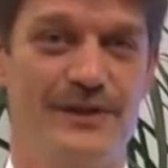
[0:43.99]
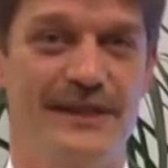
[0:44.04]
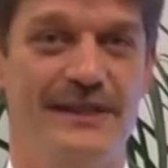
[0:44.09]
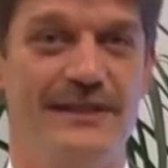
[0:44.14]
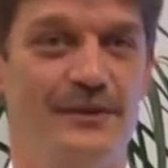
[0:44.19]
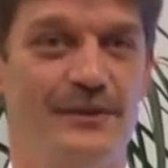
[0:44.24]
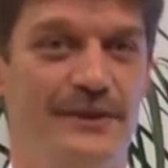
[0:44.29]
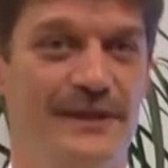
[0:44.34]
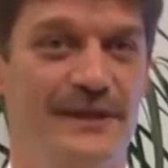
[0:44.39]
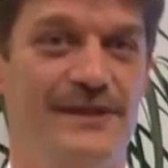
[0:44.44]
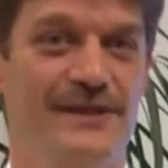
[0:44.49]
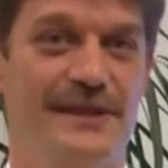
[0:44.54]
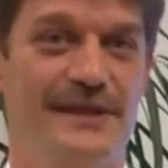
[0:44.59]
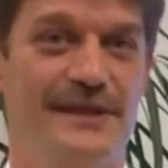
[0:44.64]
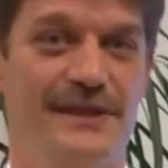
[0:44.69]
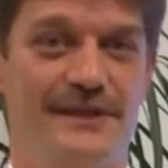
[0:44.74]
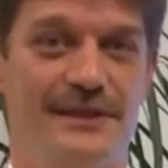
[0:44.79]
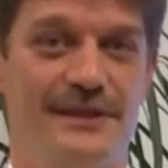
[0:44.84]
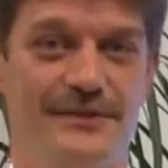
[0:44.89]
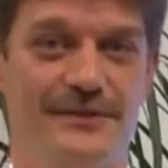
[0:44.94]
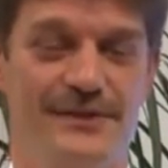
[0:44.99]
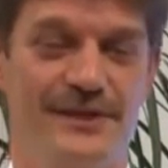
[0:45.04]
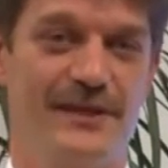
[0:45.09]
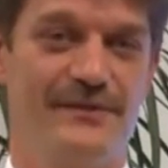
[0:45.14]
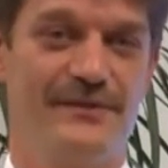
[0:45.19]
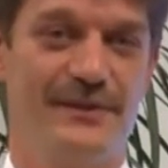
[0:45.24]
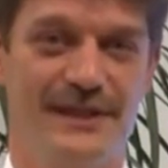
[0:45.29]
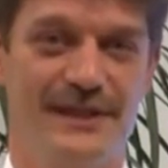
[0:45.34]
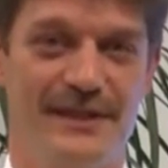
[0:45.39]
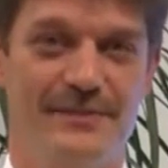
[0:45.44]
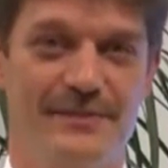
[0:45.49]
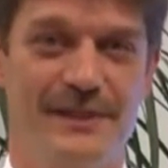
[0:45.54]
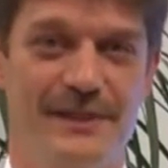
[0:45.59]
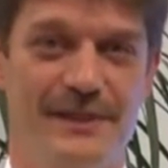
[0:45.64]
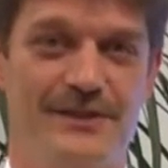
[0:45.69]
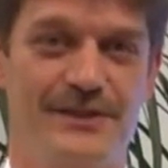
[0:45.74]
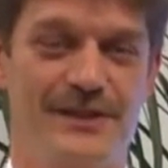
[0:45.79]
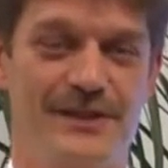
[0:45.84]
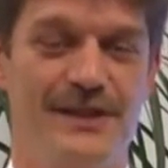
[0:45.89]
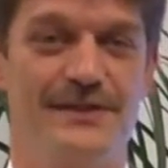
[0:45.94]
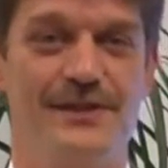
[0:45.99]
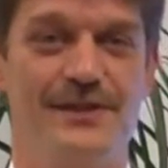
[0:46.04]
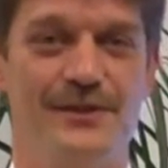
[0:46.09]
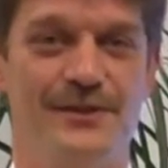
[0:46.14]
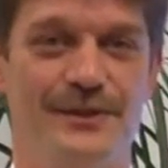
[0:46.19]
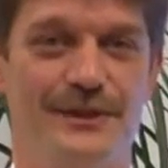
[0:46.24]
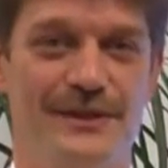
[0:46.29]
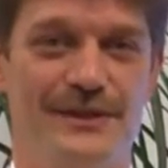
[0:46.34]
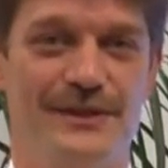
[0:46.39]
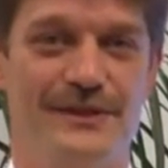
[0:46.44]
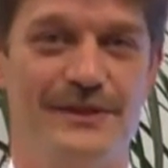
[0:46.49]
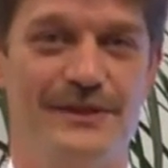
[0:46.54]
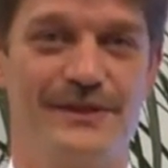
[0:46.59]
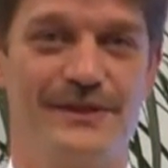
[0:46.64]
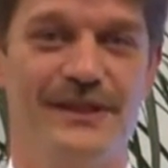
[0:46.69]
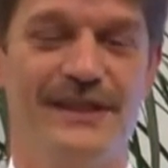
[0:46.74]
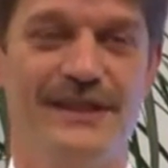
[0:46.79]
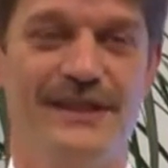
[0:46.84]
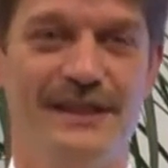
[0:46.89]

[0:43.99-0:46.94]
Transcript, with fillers: including 60 to 70 PhD students,